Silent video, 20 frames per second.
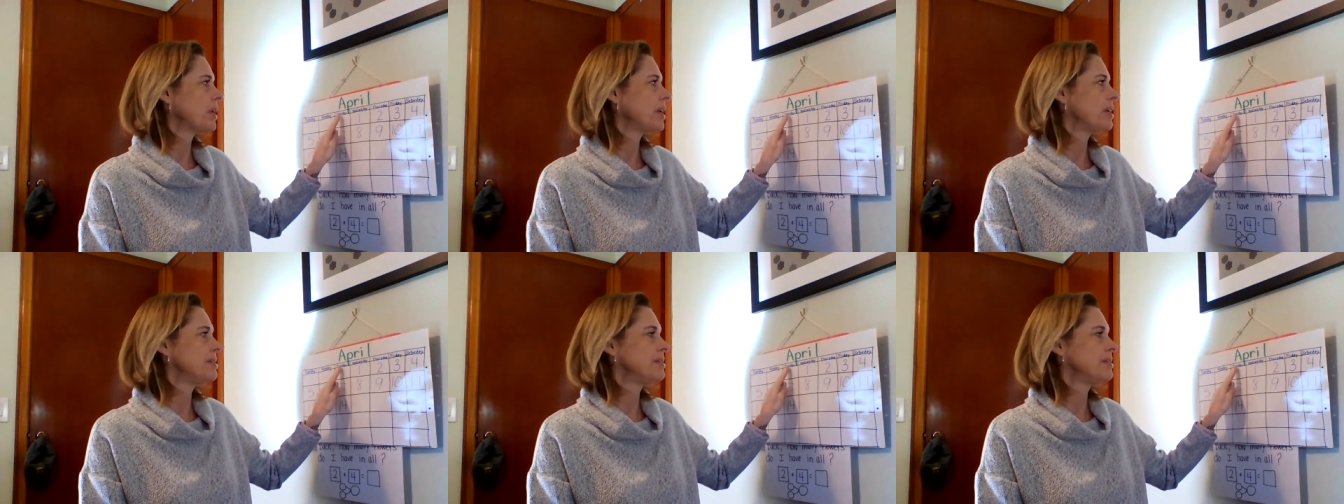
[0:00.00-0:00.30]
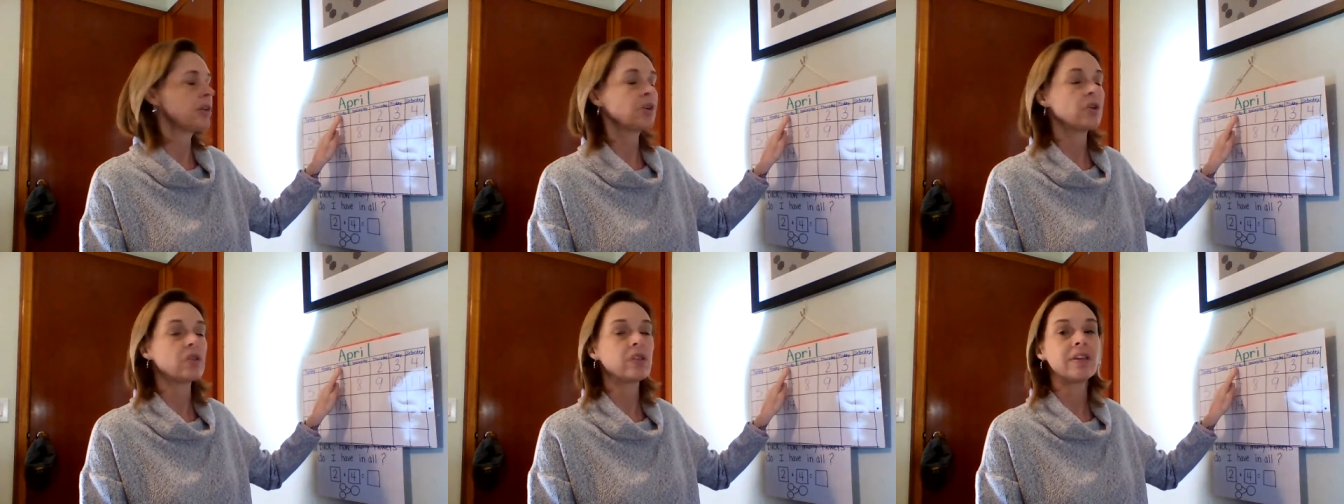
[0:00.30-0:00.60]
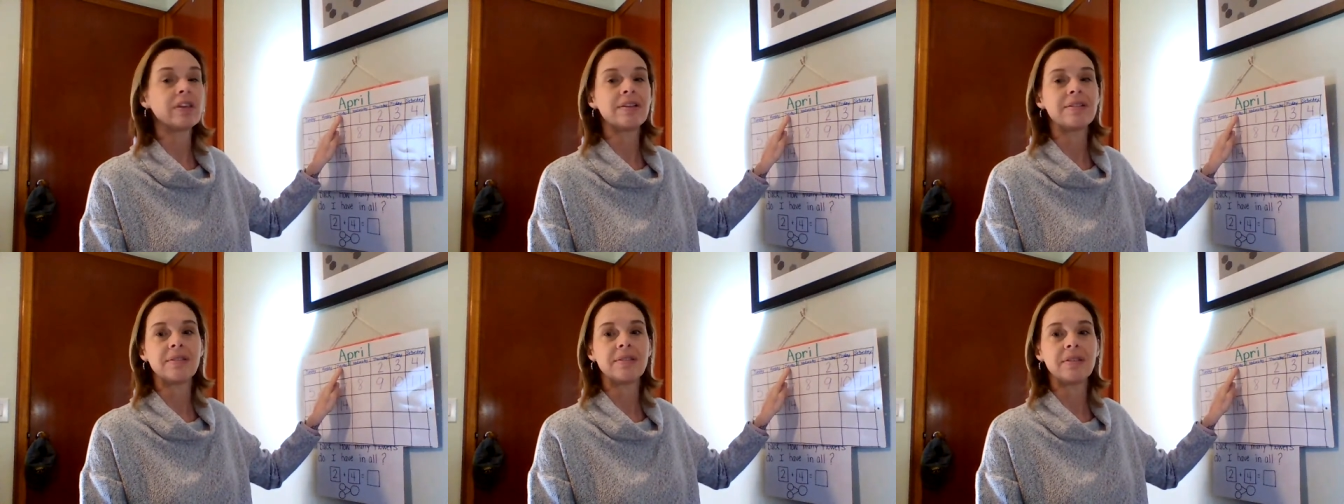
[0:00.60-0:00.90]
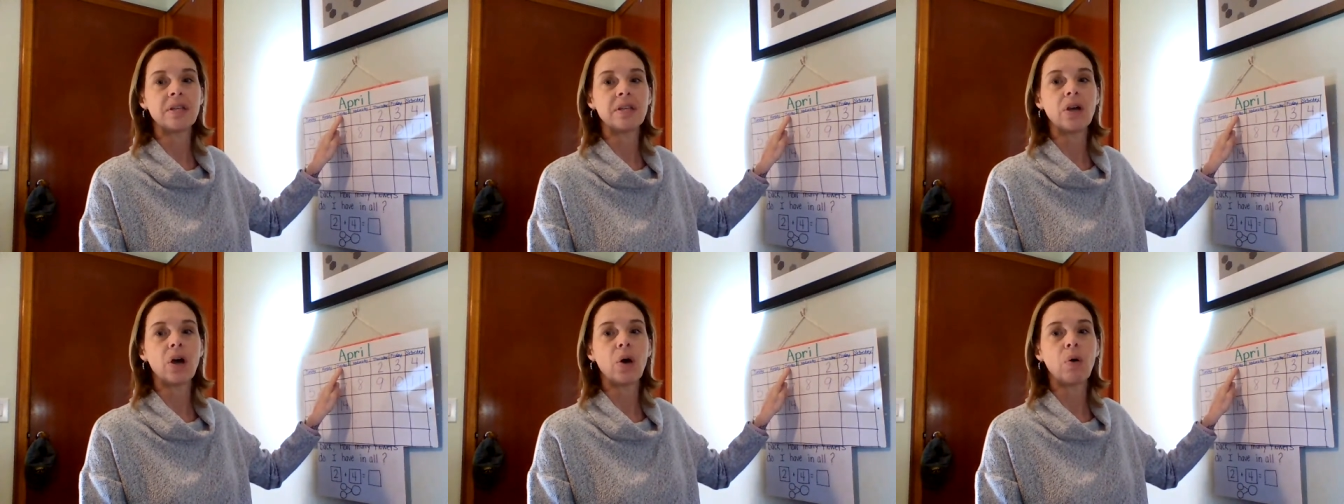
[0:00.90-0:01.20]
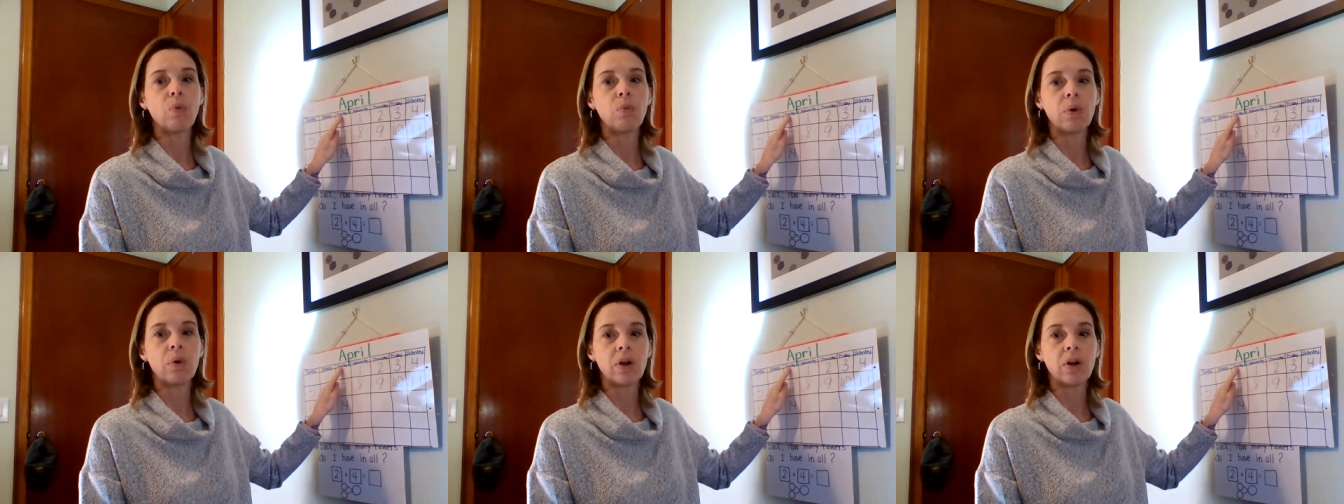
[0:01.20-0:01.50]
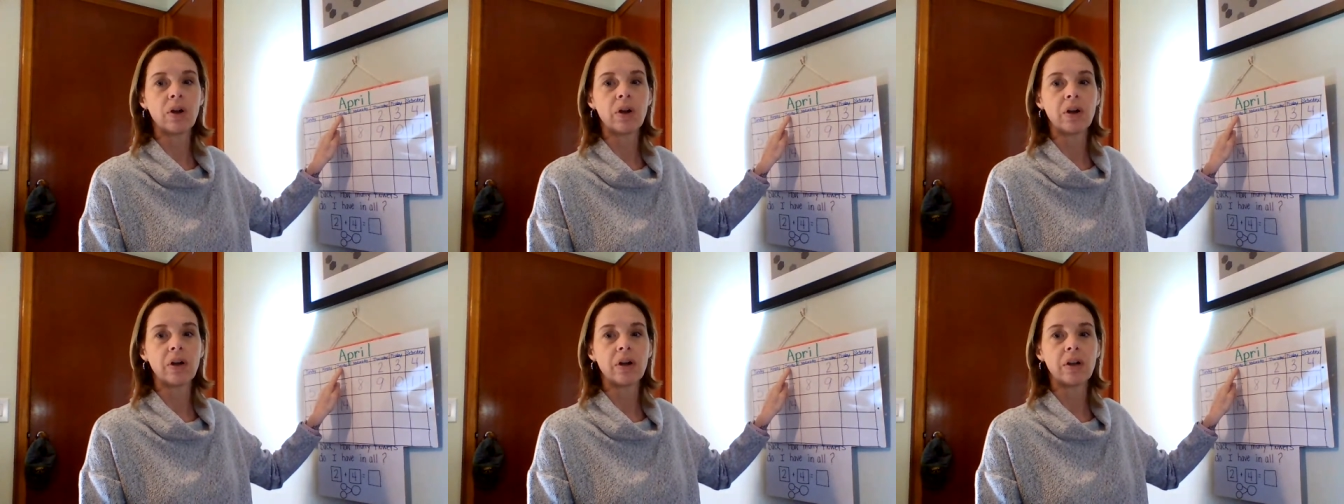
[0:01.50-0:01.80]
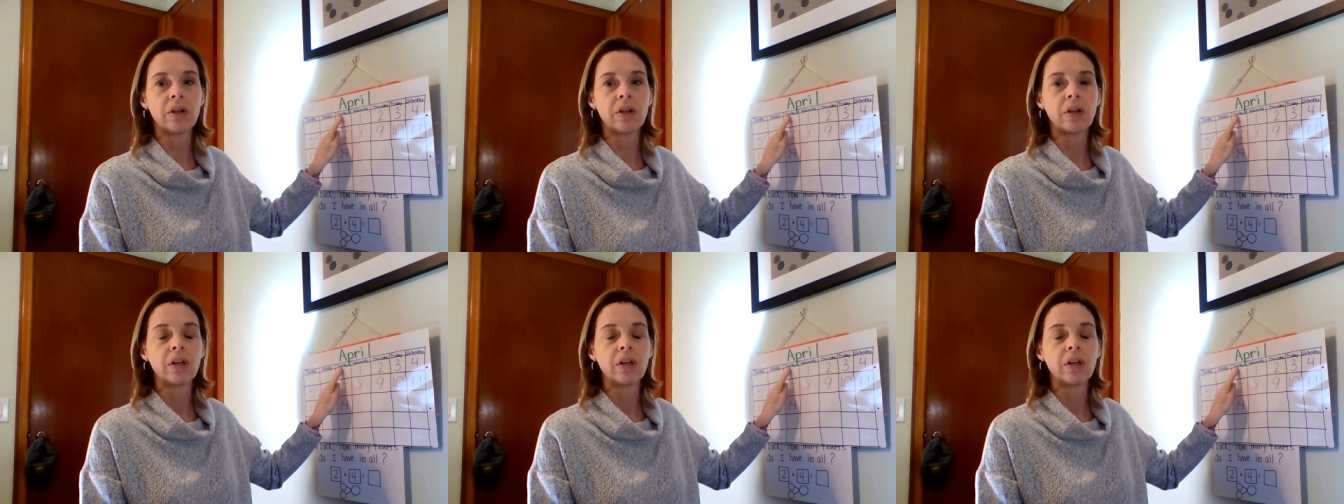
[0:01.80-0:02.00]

until they see a word.